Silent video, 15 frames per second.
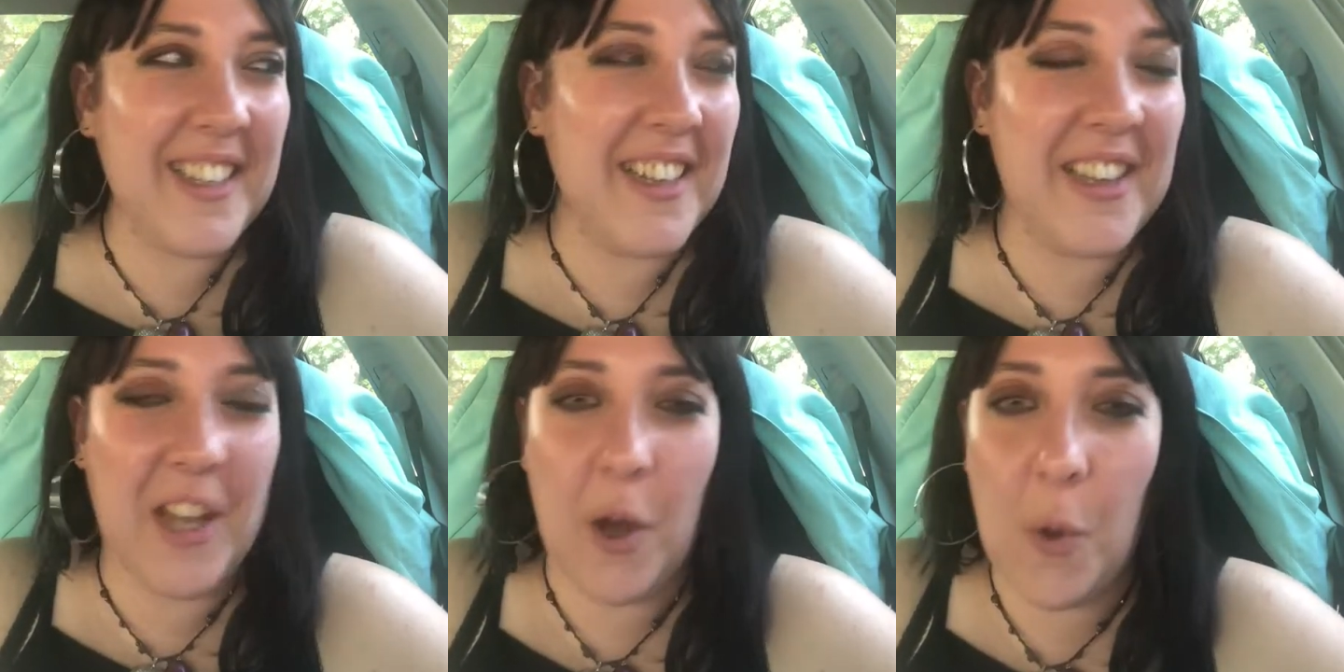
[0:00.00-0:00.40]

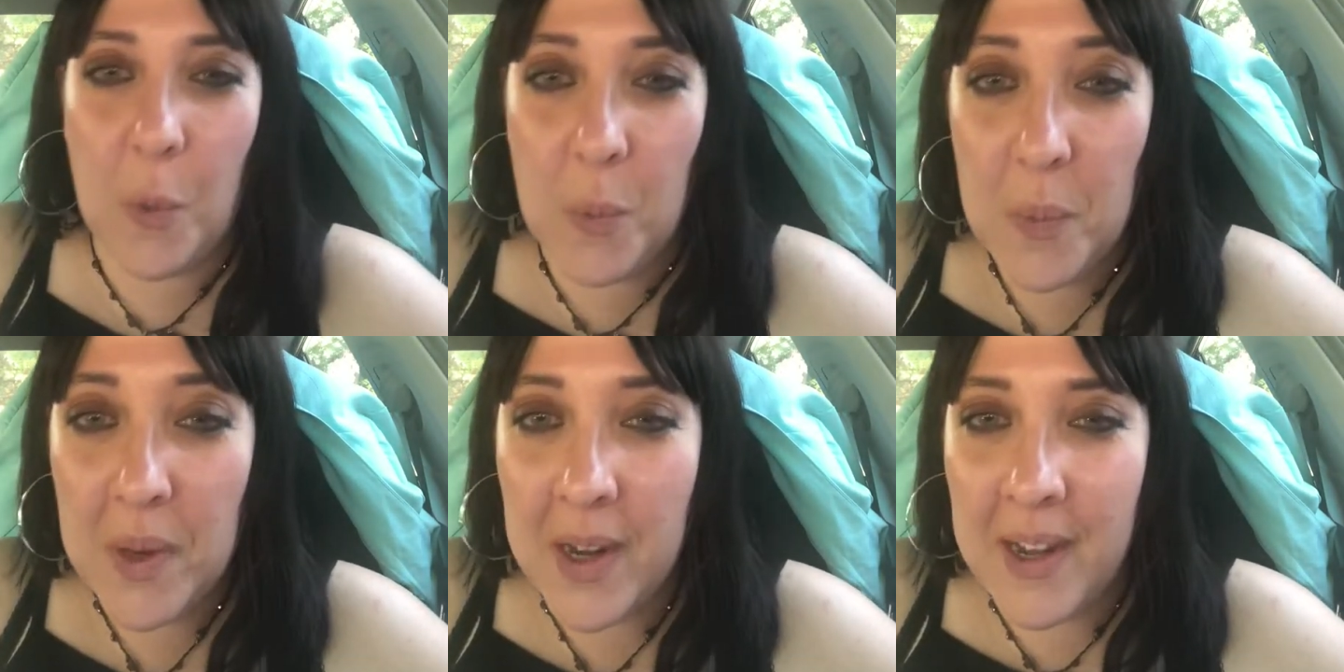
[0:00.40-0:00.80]
No,
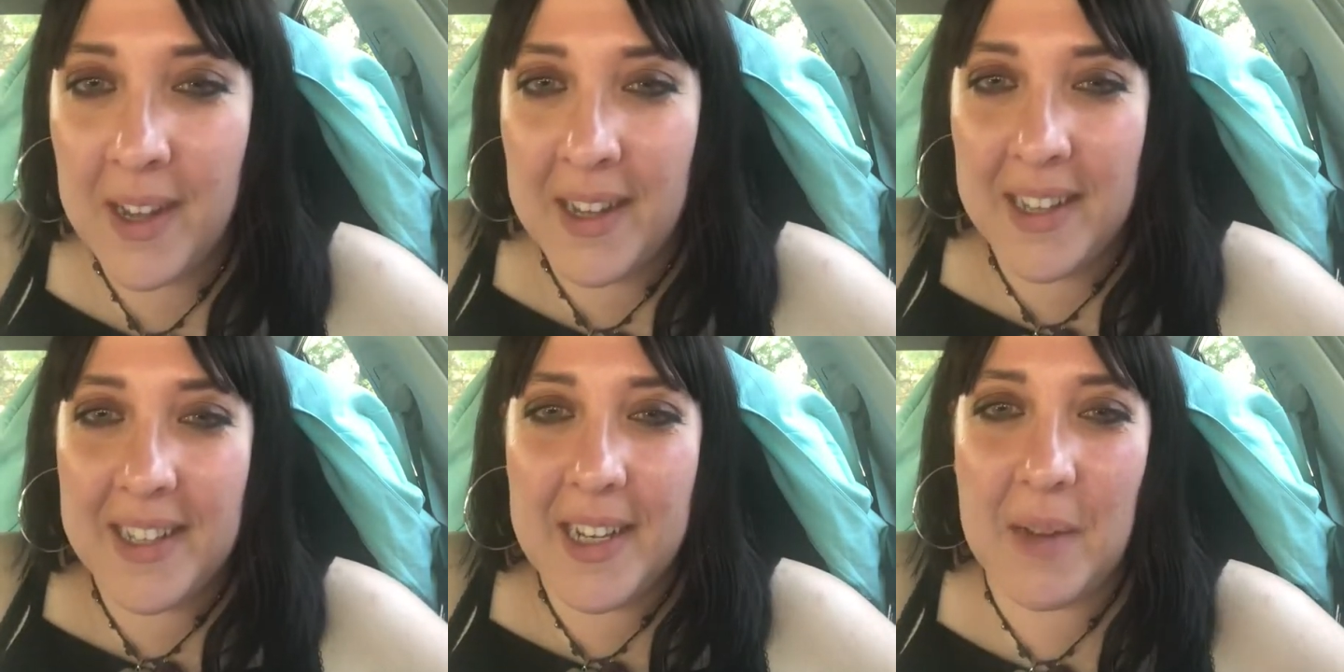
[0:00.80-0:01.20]

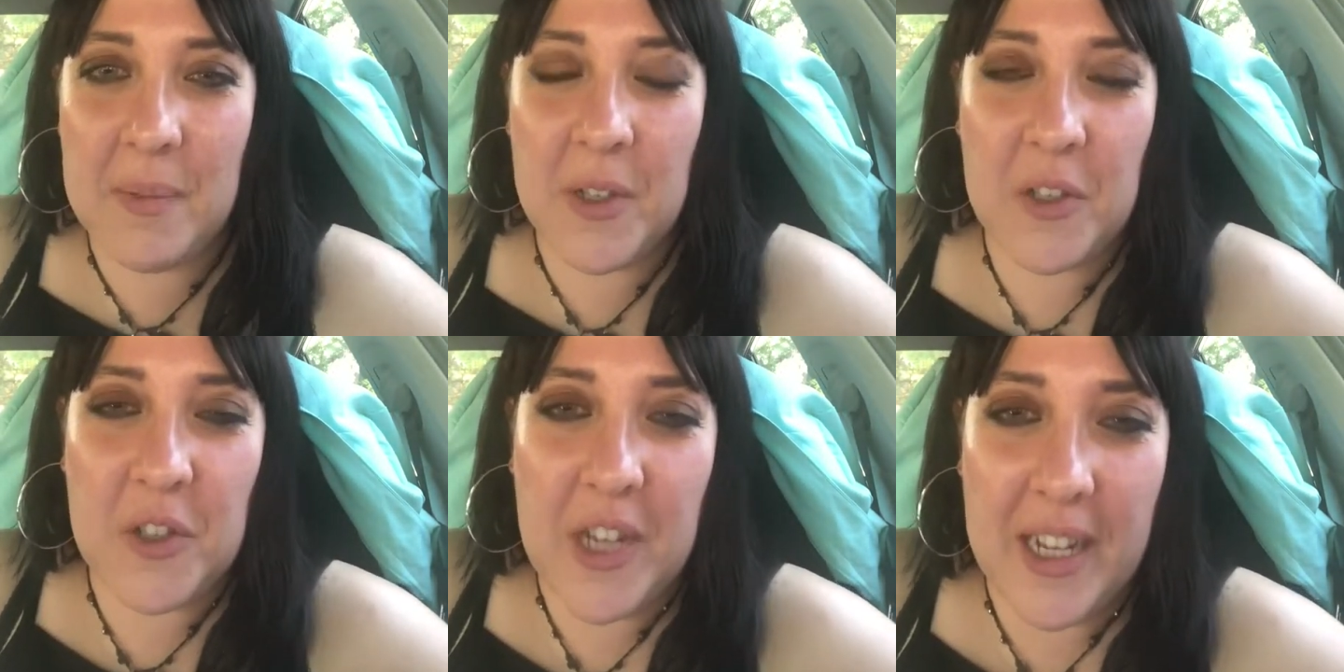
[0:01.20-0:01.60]
I'm
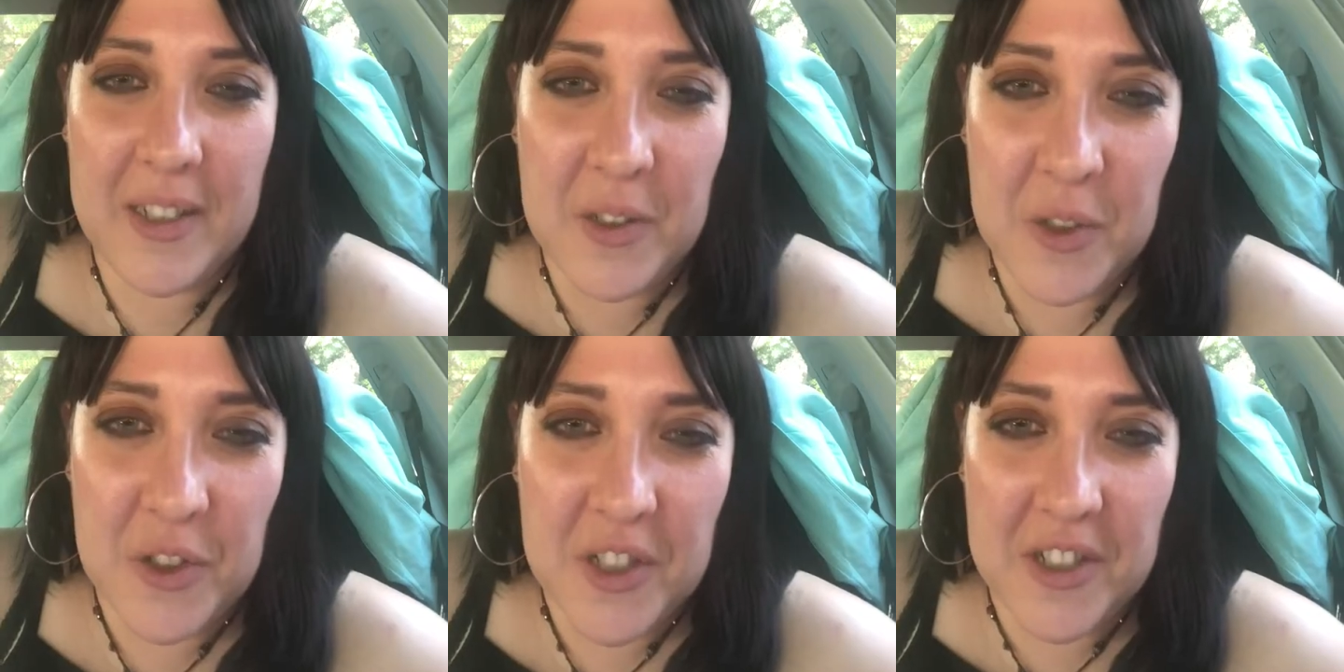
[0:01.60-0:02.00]
not trying
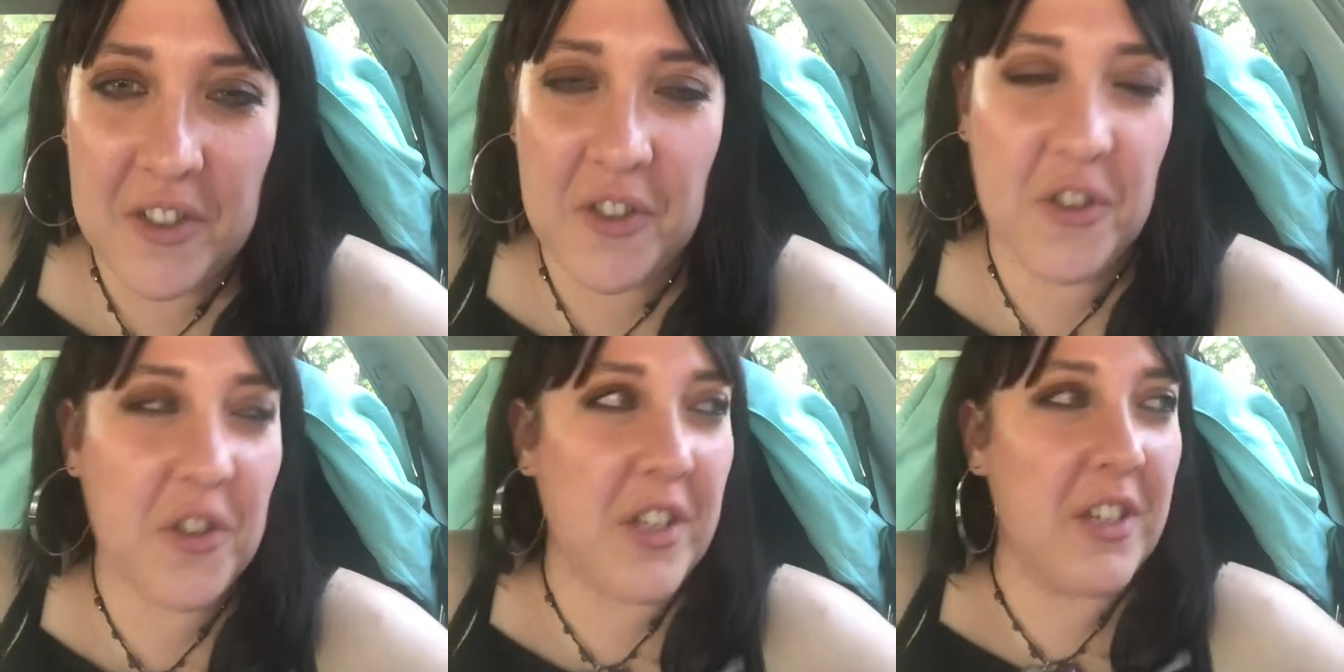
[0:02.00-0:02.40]
to
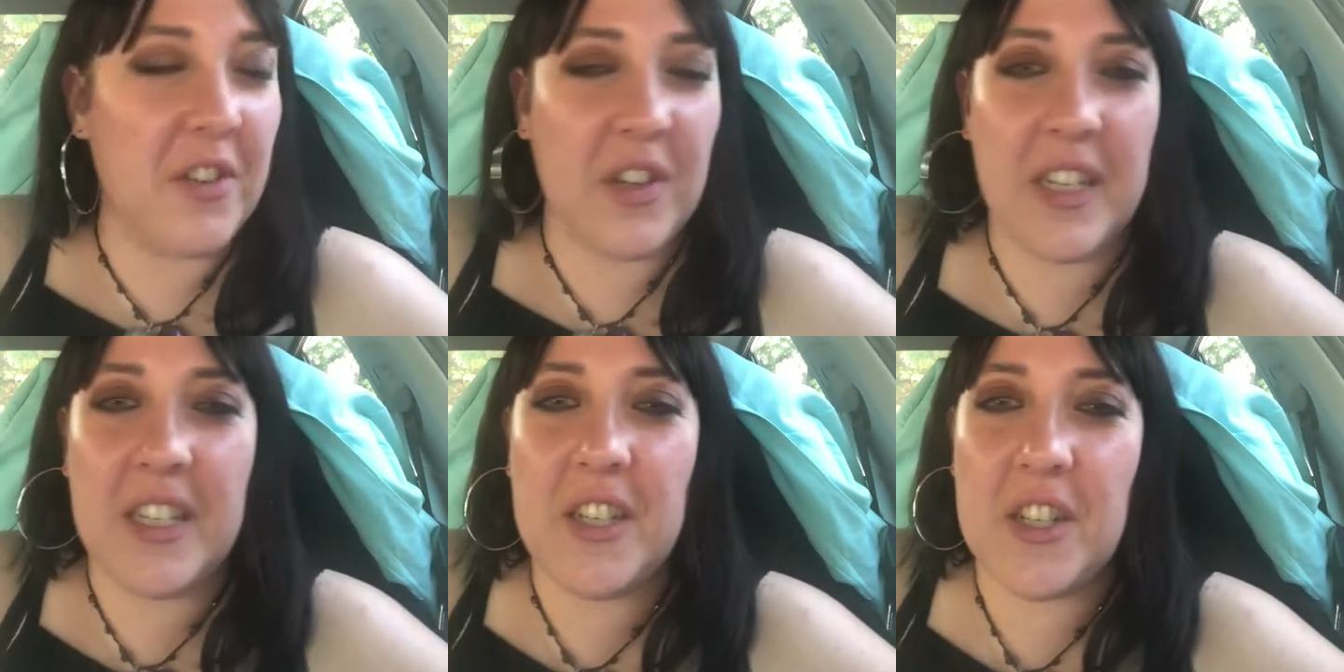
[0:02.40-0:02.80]
change
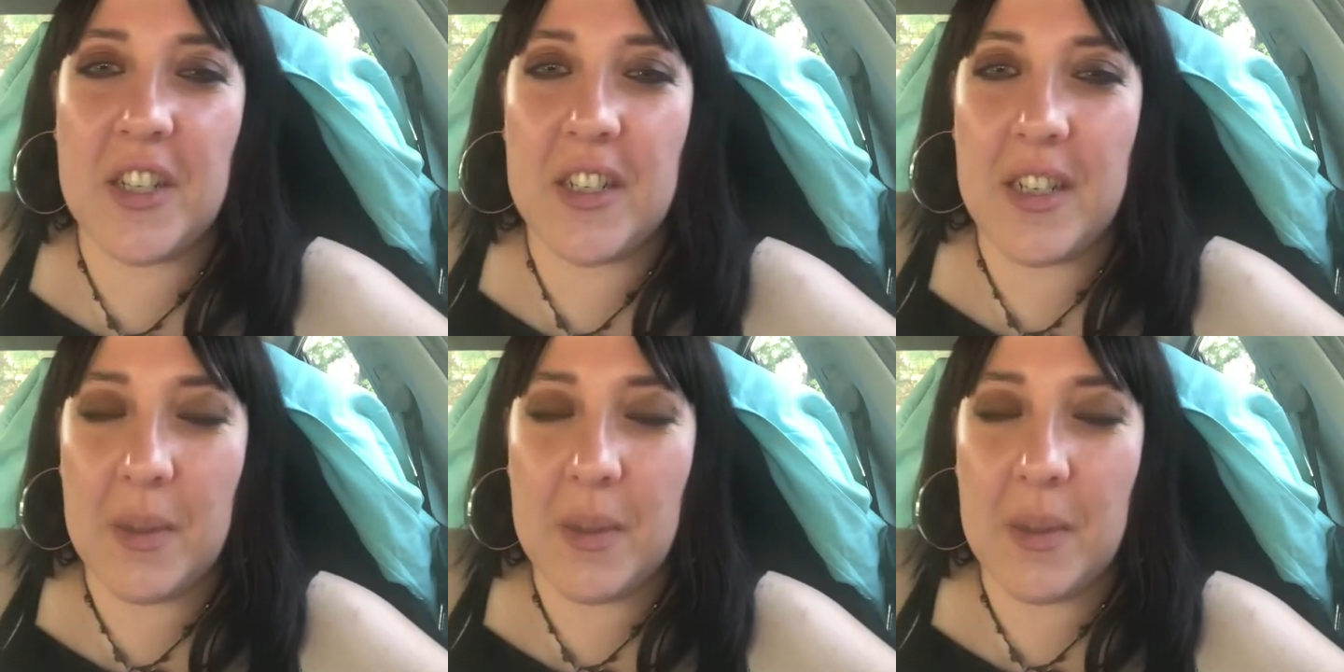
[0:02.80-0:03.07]
generation.